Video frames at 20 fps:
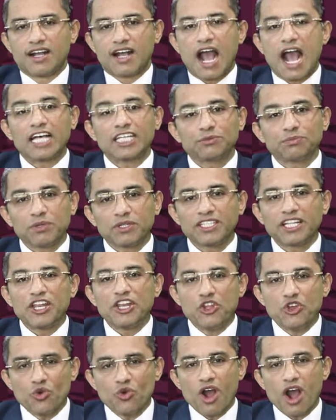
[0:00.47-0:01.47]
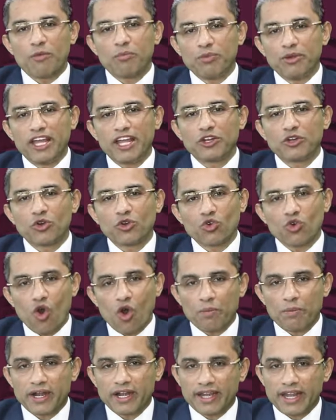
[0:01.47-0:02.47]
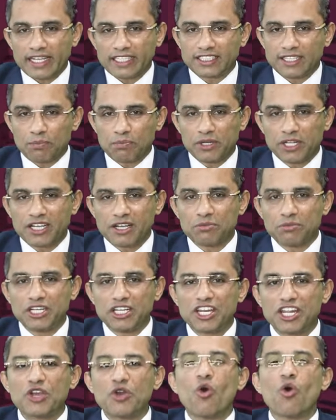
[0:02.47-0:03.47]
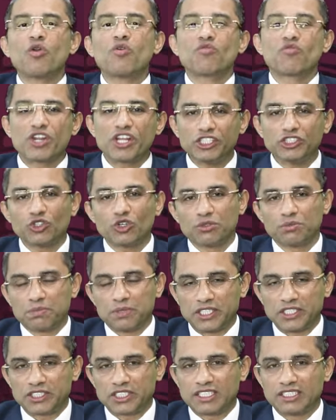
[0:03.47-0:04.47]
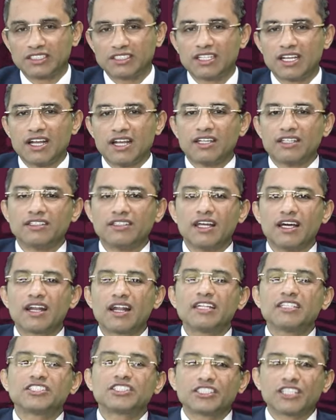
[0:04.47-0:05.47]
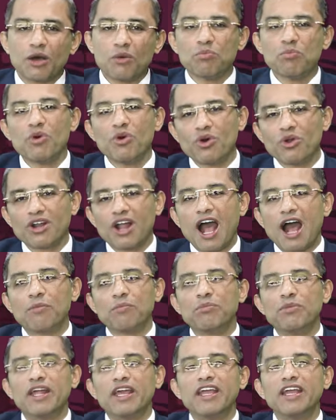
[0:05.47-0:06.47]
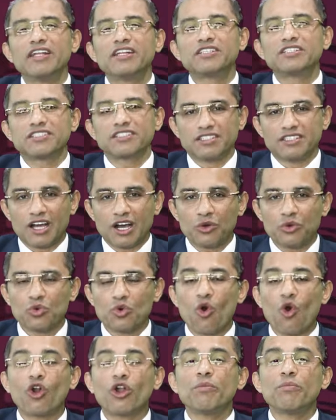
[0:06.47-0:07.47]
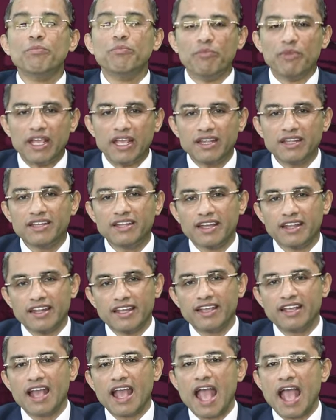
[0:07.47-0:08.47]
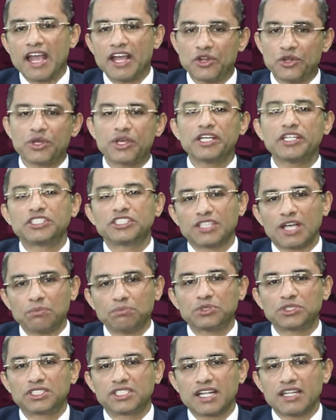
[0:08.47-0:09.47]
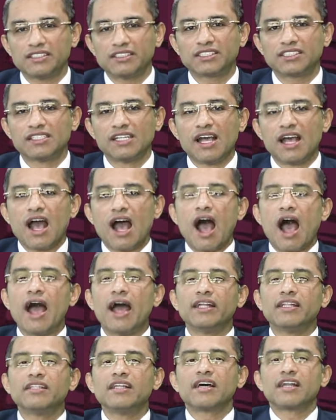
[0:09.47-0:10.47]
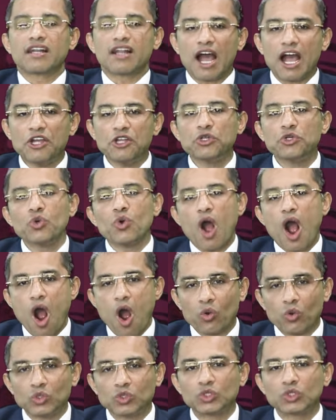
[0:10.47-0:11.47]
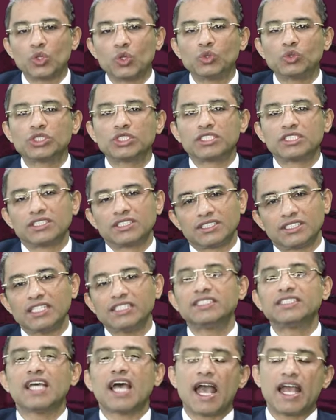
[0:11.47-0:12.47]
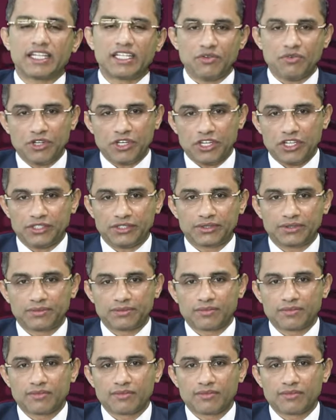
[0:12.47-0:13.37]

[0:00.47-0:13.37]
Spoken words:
As per the new update on corporate tax applicability on free zone persons, there are some more updates now on maintaining adequate substance and the right to outsource such activities.